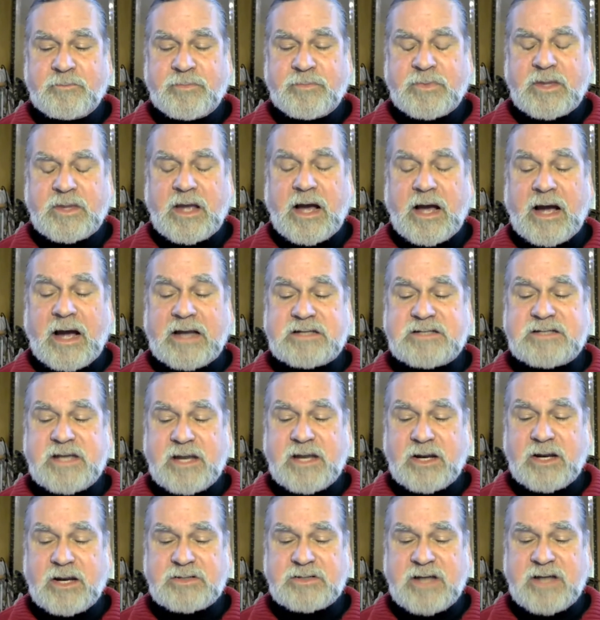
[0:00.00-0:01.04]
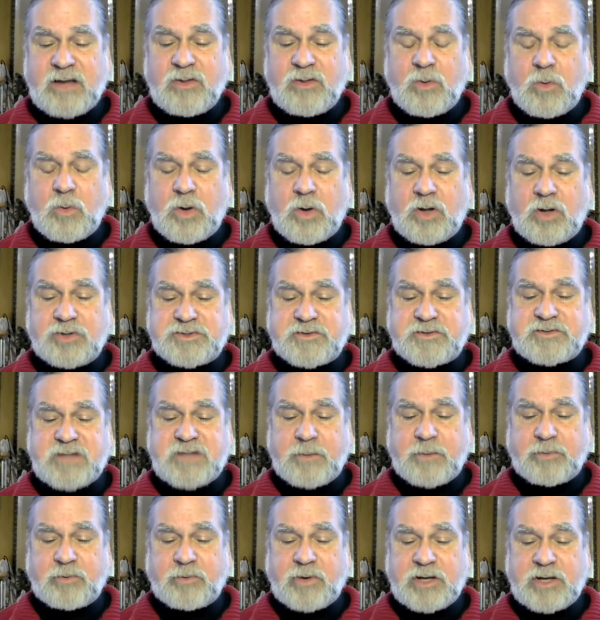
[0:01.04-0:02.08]
I tear down the walls of
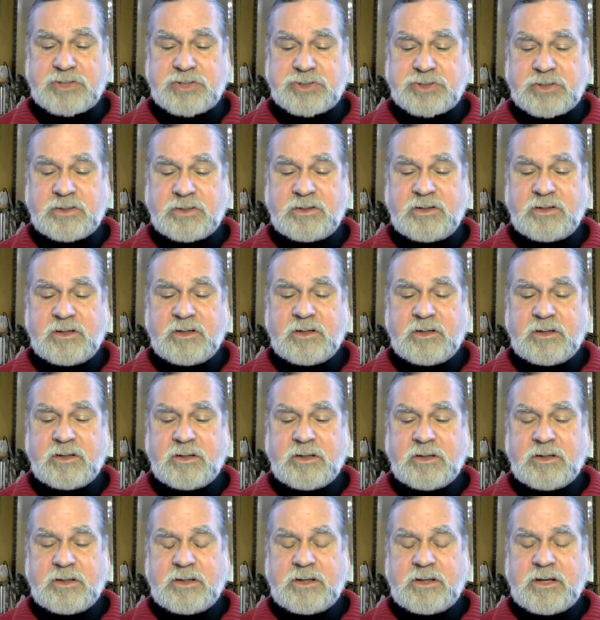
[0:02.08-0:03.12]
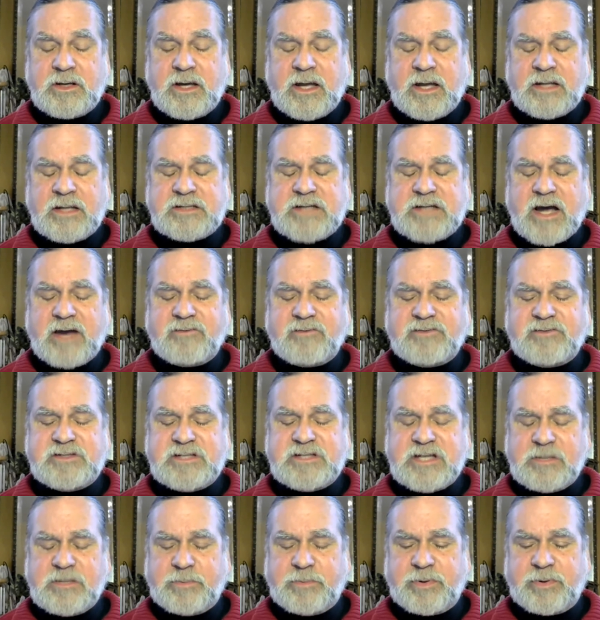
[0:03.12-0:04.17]
separation and dive
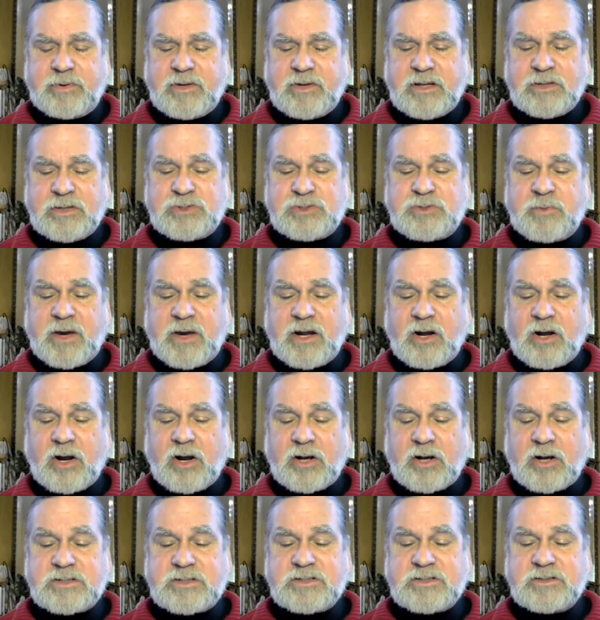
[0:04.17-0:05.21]
deep into my heart.